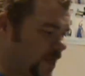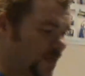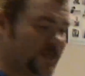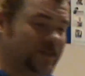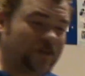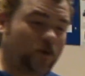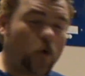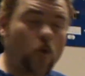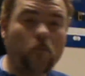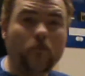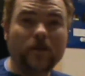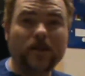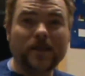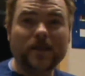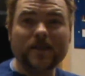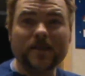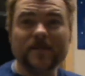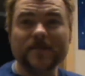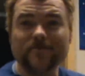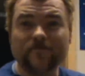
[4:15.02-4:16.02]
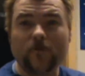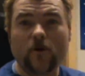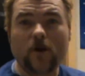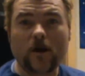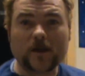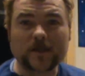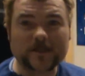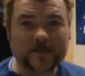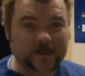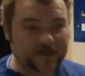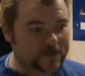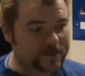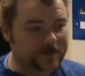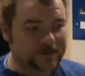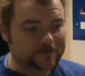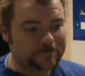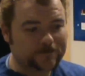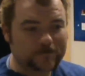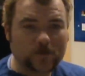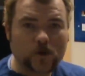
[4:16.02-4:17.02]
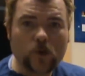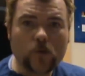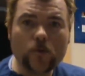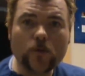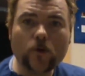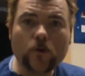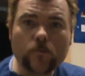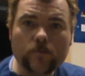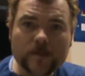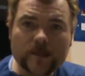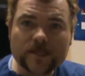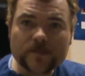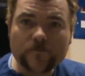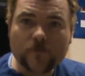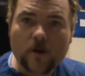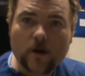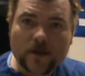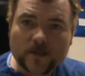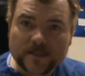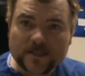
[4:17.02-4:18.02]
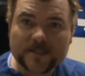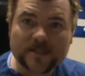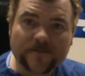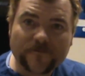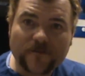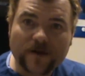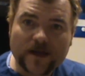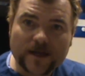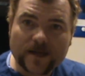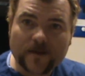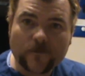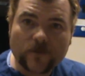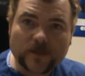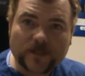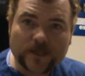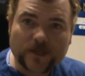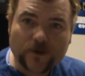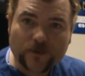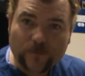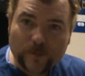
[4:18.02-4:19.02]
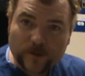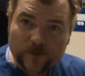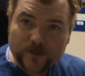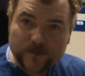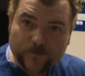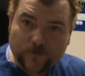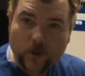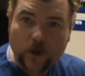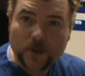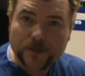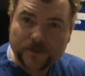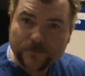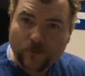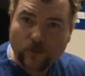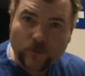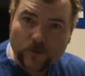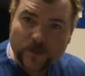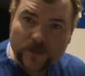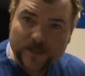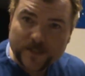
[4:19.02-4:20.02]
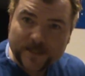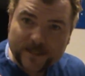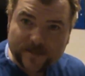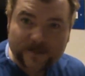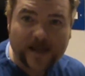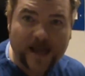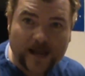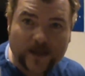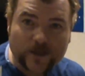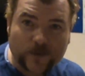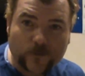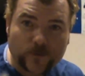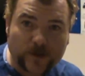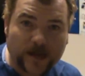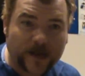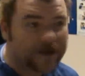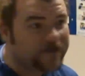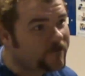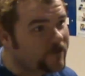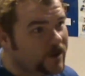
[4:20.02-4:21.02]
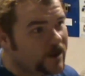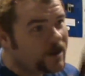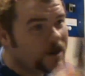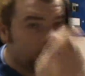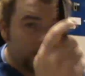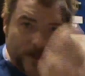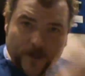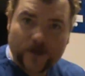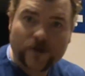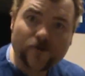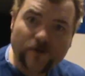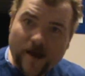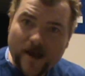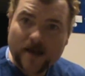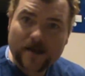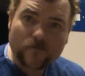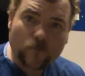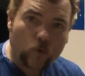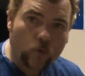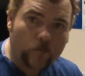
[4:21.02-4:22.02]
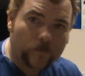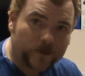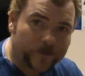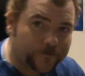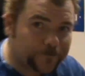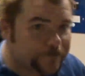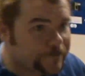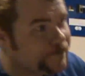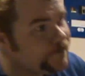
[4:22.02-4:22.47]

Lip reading: is opening these boxes. Who would open these boxes if I wasn't here to be responsible with this X-Acto knife to crack them open?